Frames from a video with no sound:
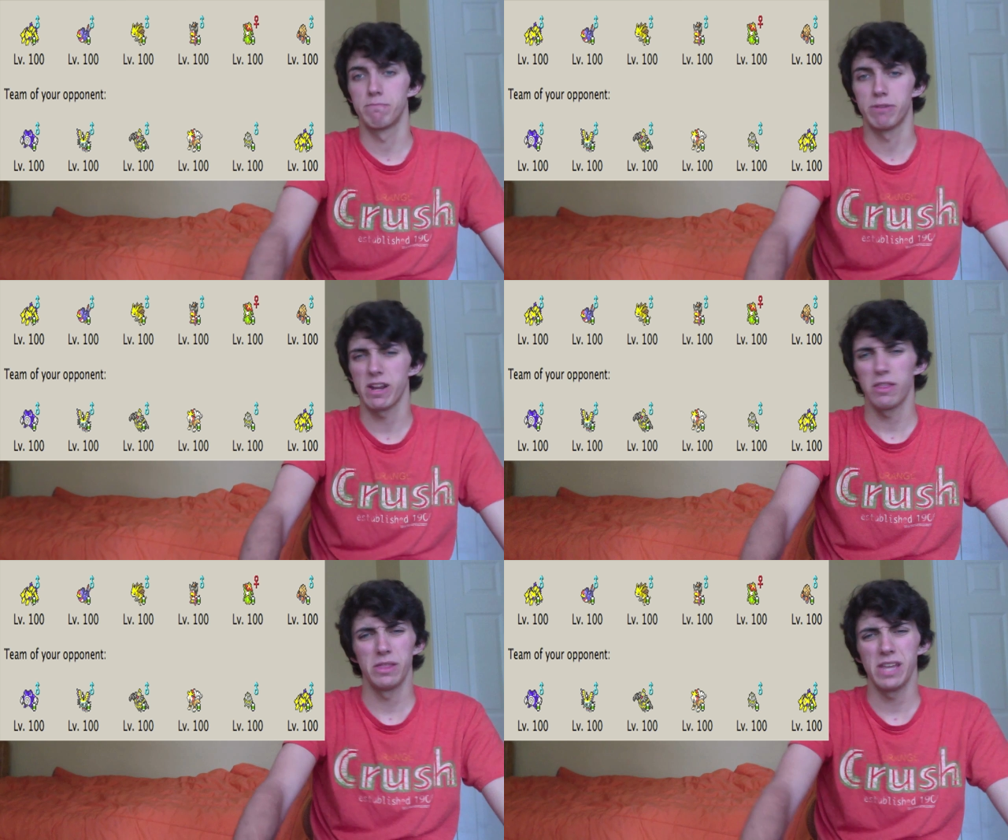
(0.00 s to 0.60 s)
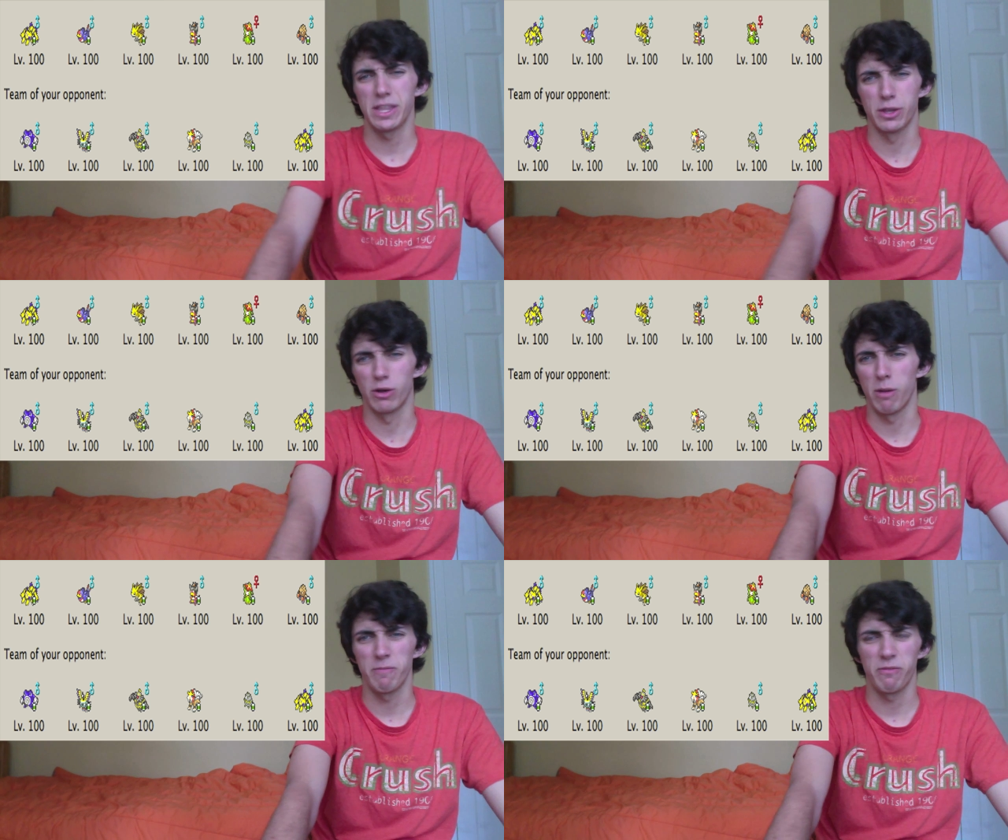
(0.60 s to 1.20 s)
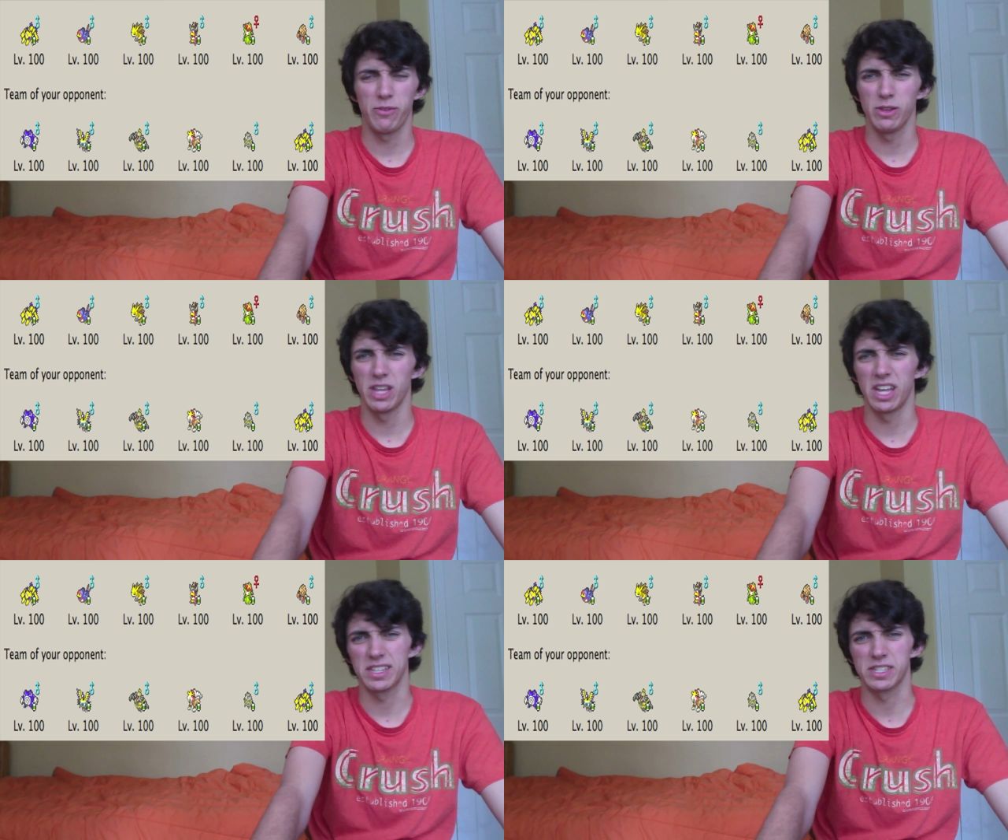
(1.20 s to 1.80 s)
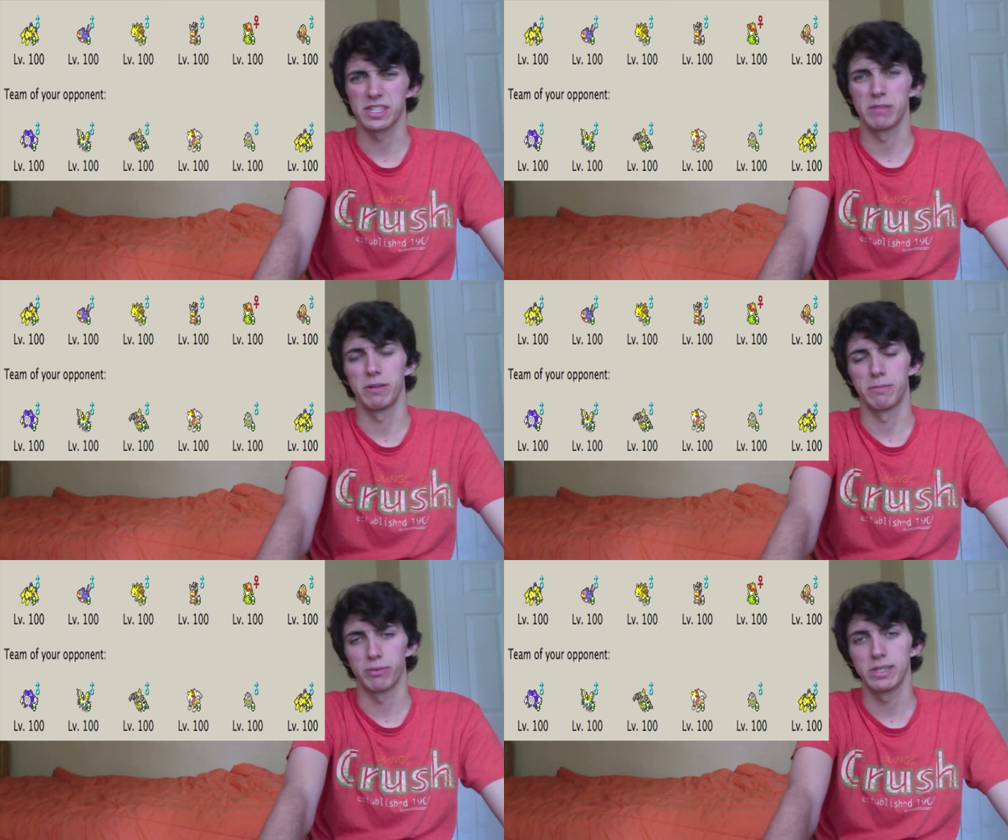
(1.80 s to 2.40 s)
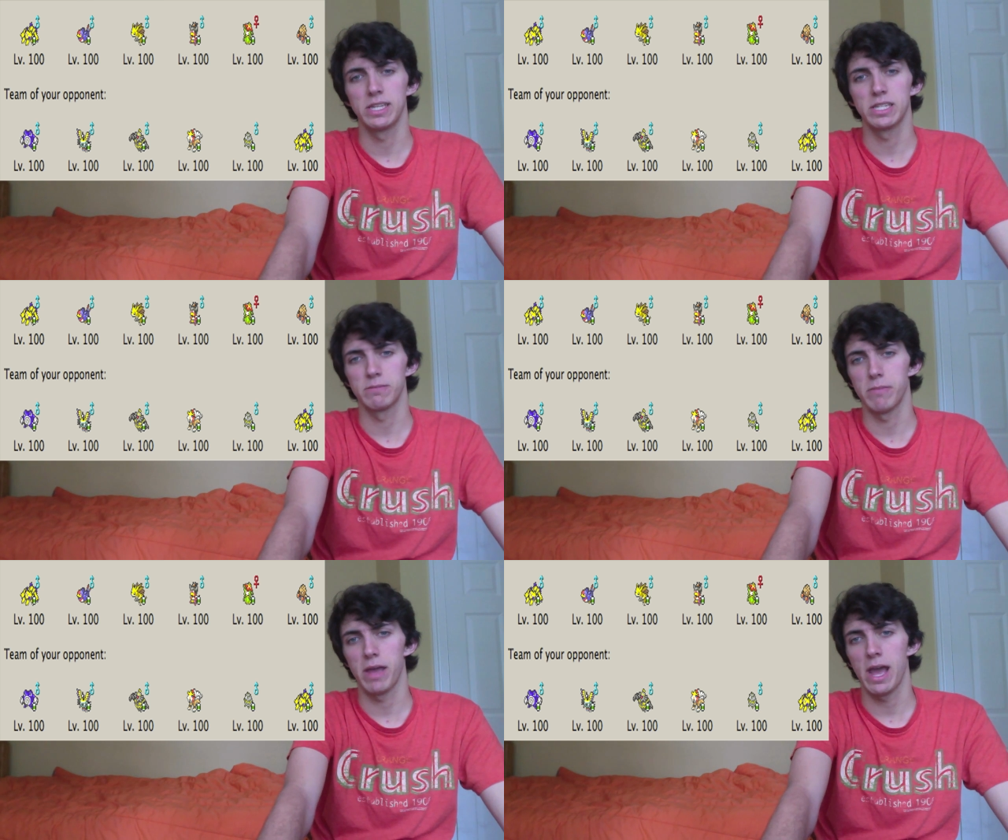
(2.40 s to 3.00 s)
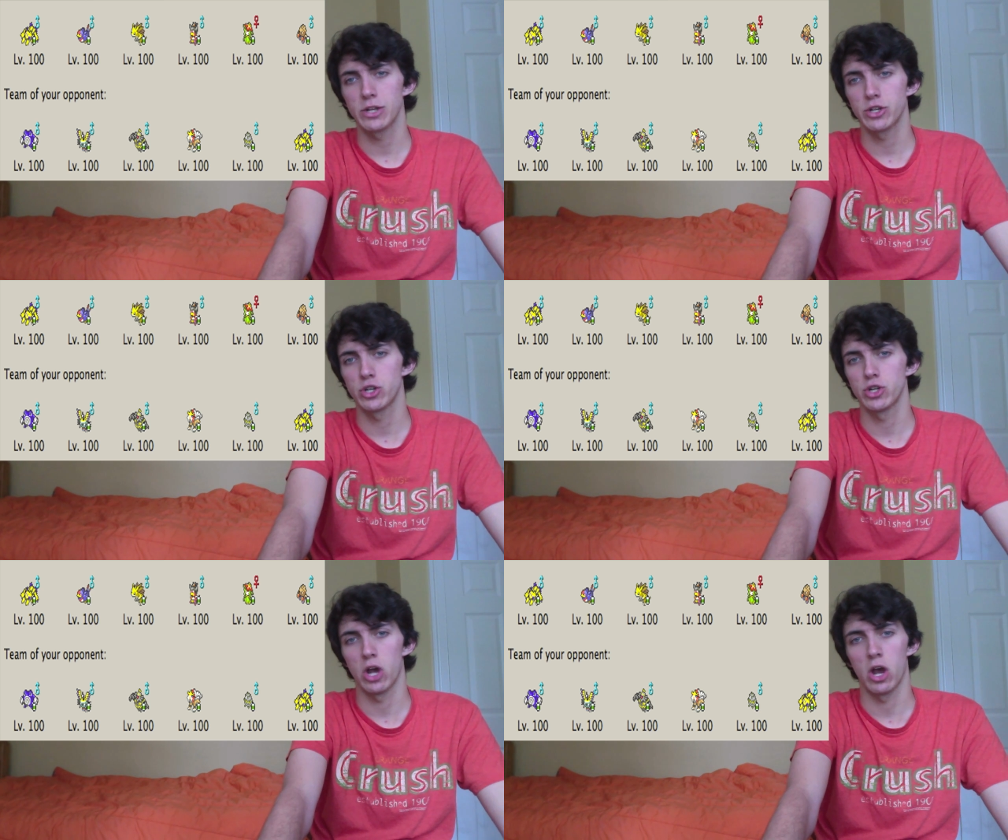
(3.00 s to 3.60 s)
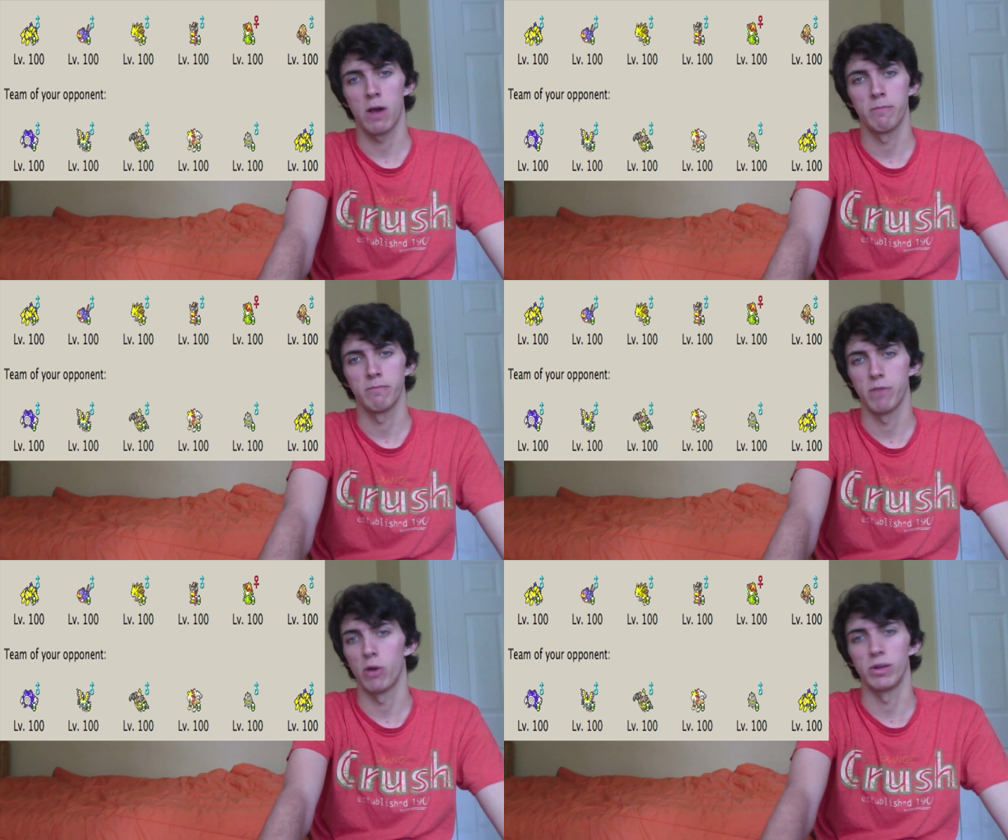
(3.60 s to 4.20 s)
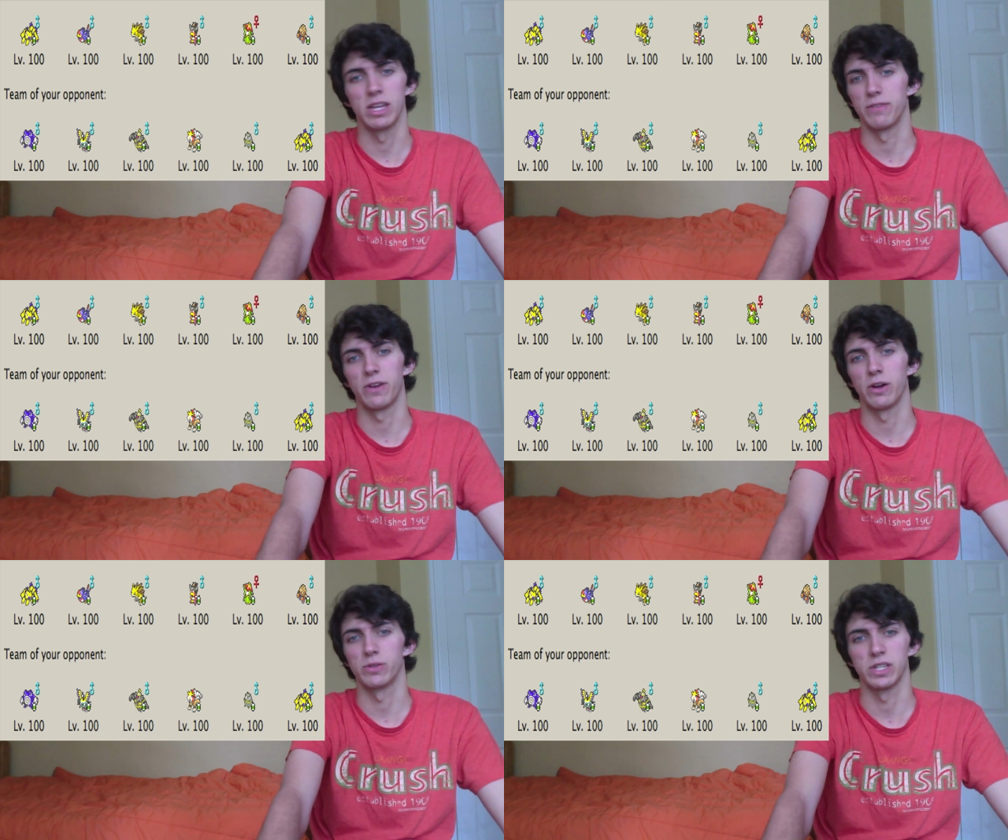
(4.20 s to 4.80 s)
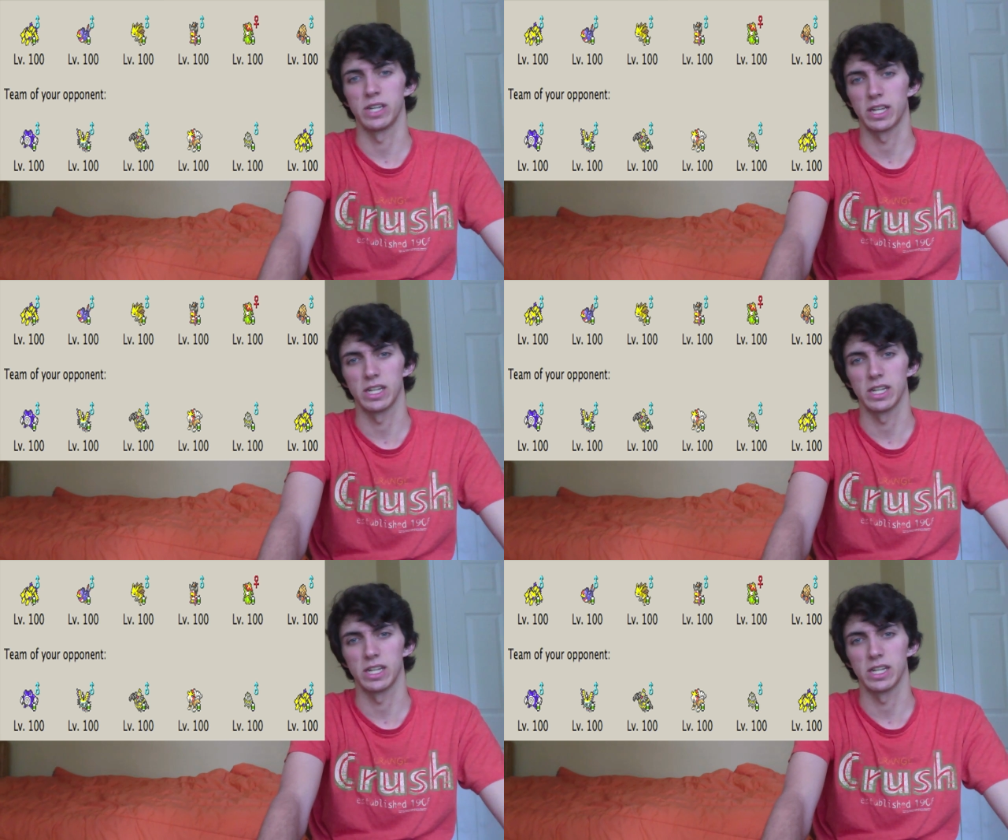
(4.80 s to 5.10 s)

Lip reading: But other than that, though, I'm feeling like this is going to be a pretty decent match. Oh yeah, the Pharaoh Seed I can